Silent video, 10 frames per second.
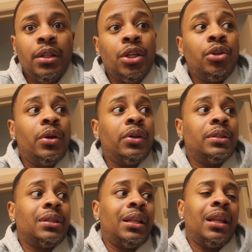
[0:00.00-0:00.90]
Then you hear
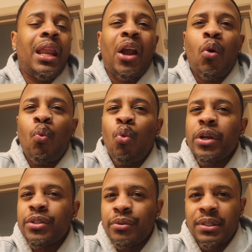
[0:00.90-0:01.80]
this little like
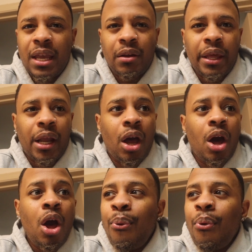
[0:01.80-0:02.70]
whistle sound, like a